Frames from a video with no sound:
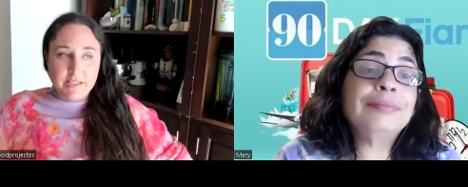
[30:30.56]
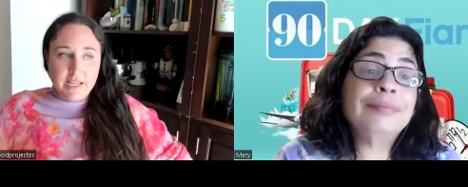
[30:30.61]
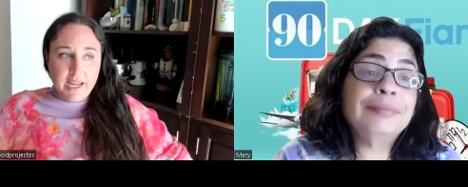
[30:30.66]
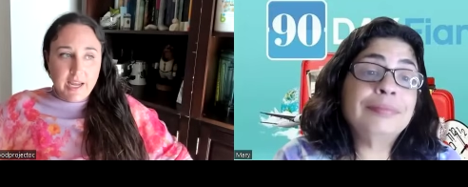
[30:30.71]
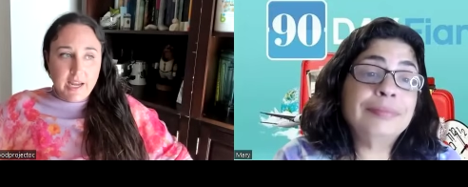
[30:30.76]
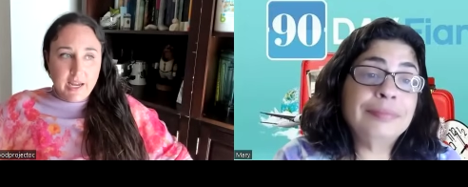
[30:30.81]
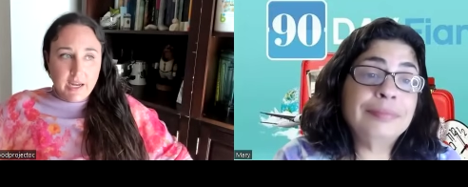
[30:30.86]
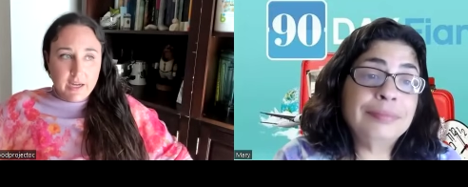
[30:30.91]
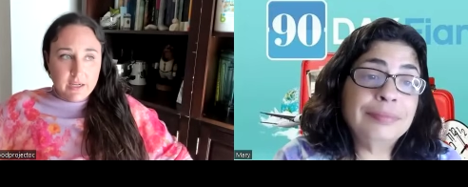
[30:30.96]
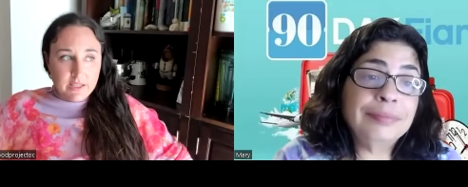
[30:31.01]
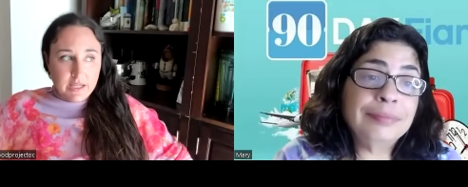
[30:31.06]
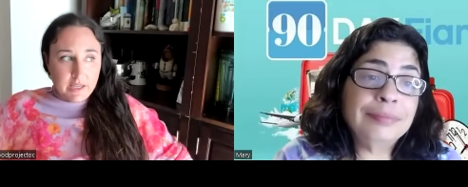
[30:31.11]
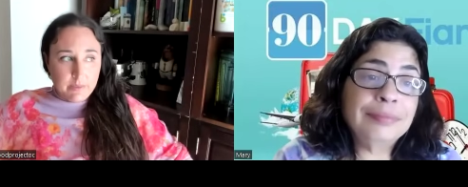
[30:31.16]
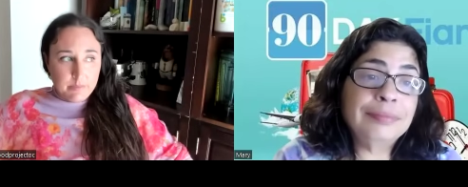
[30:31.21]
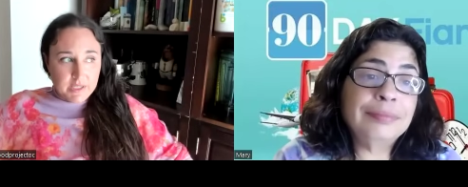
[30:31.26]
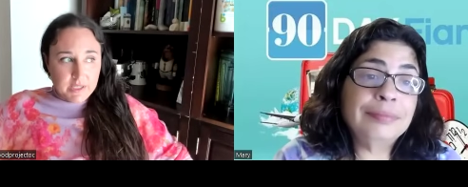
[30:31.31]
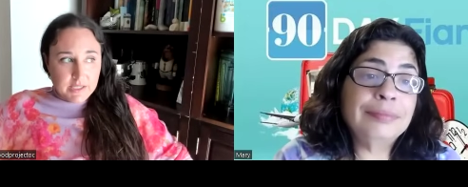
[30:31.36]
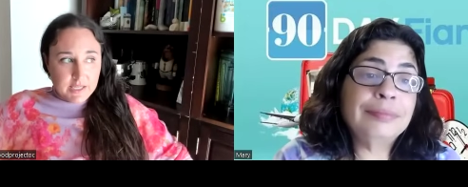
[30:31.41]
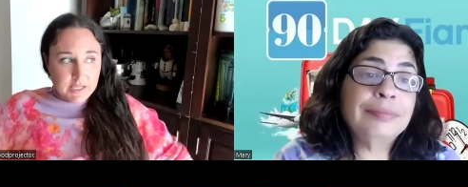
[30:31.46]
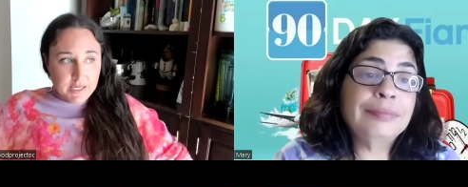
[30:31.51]
Speaker 1: They claim
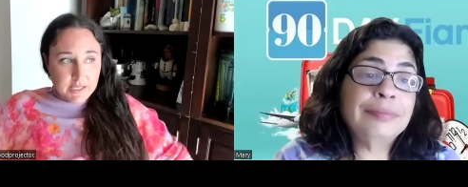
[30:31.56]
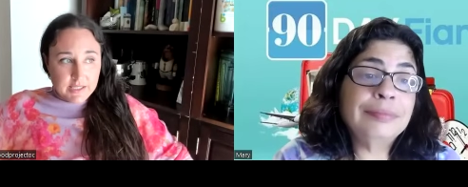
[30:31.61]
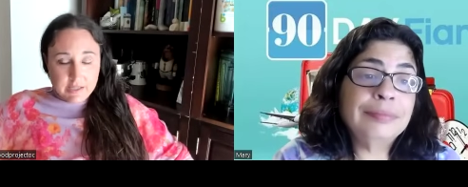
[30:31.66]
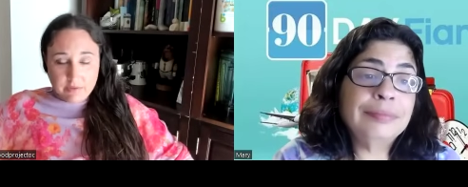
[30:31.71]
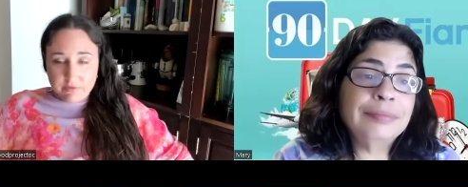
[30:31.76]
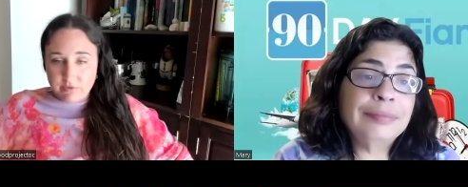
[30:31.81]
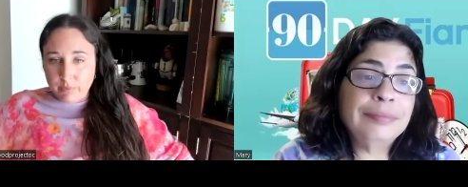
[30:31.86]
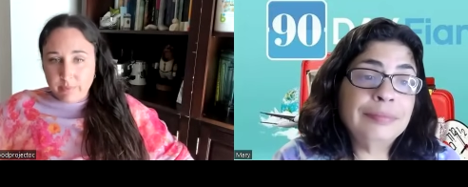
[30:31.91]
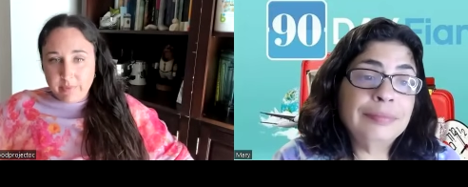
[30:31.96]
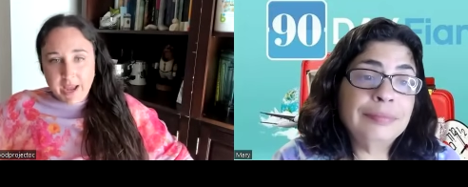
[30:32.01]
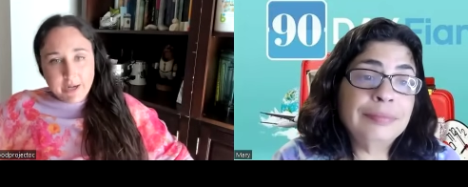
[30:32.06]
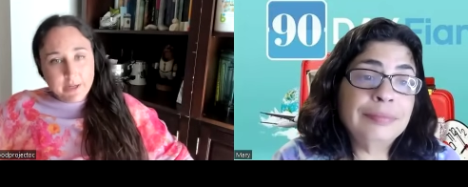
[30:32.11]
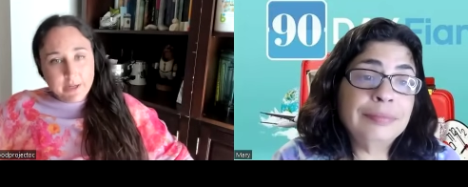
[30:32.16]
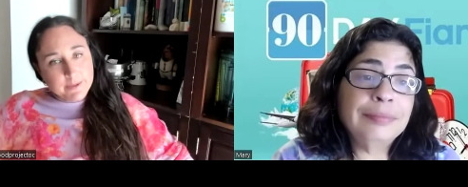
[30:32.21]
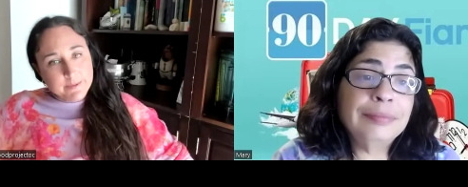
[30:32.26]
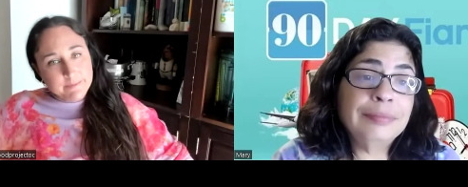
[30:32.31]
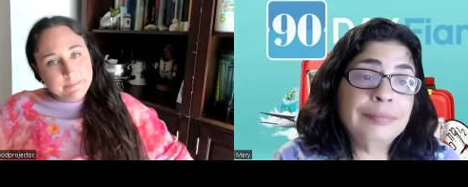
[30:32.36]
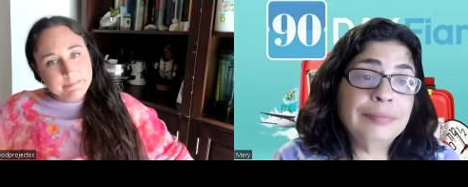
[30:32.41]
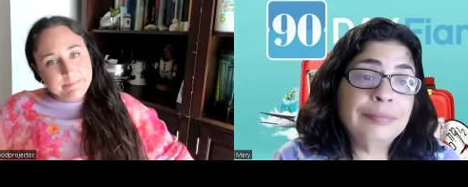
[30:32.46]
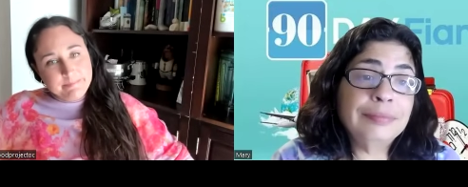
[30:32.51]
it's a civil
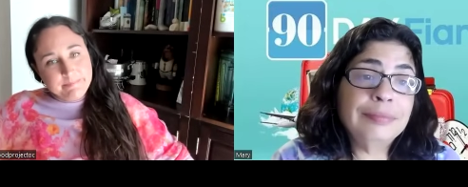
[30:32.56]
matter.